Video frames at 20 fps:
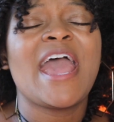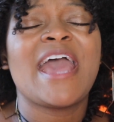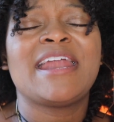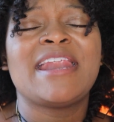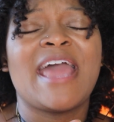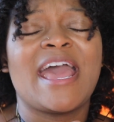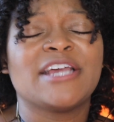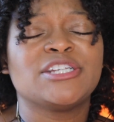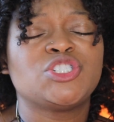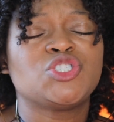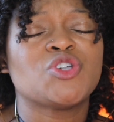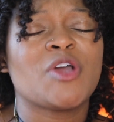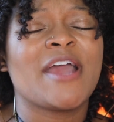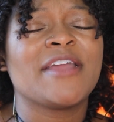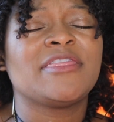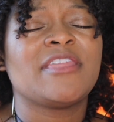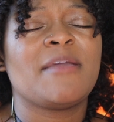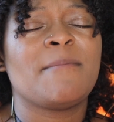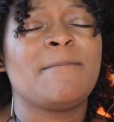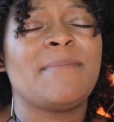and has
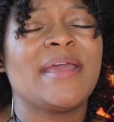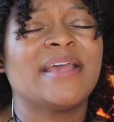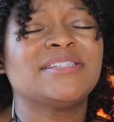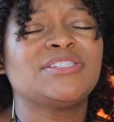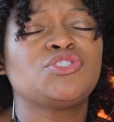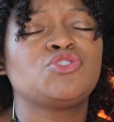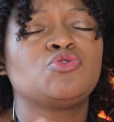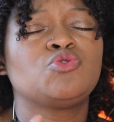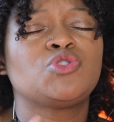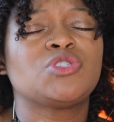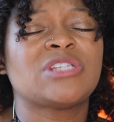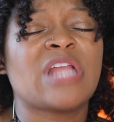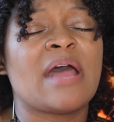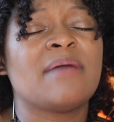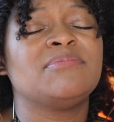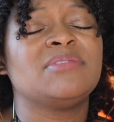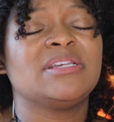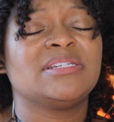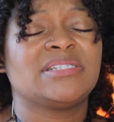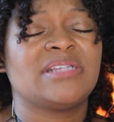tried their best to
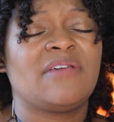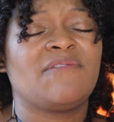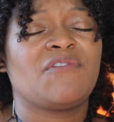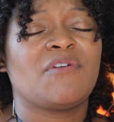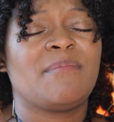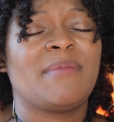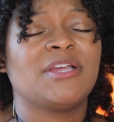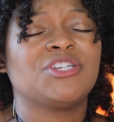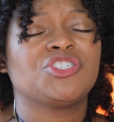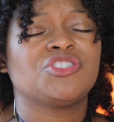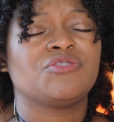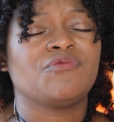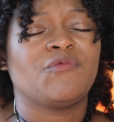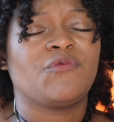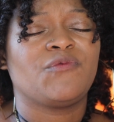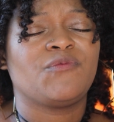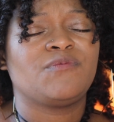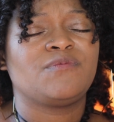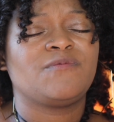stop this information